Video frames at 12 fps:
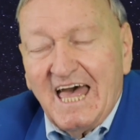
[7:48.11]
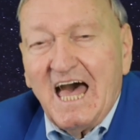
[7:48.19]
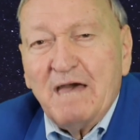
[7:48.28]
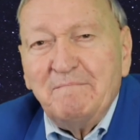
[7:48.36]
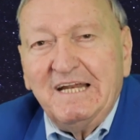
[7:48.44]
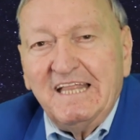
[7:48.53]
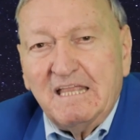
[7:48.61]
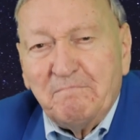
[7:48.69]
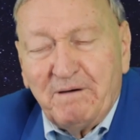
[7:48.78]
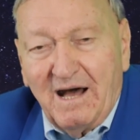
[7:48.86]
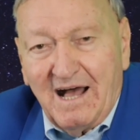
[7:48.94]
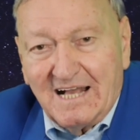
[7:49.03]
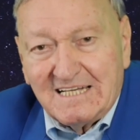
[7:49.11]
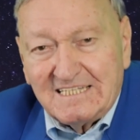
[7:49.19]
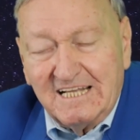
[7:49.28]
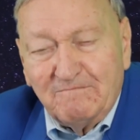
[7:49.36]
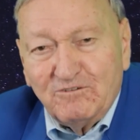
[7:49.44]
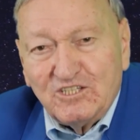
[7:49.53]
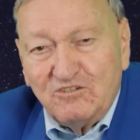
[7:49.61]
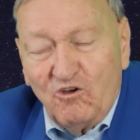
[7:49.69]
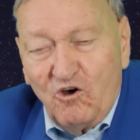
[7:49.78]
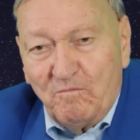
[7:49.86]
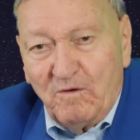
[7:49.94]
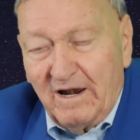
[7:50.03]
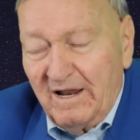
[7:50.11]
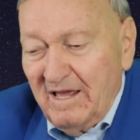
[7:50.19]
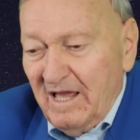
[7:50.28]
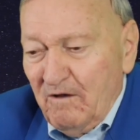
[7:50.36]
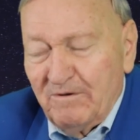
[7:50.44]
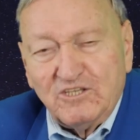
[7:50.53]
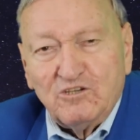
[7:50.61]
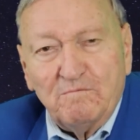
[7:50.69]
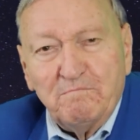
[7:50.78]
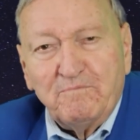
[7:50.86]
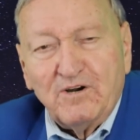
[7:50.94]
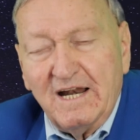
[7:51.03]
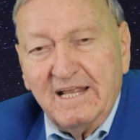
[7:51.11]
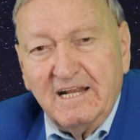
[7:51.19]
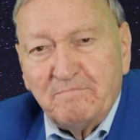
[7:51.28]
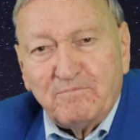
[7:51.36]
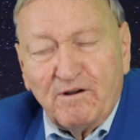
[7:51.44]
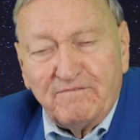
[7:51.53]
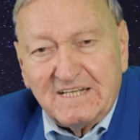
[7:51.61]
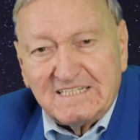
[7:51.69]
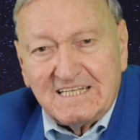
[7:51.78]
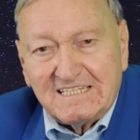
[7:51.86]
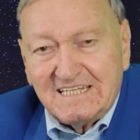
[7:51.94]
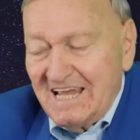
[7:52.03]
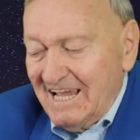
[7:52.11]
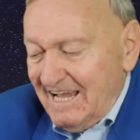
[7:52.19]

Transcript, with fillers: I mean, in the past, it was normal when some brilliant professors,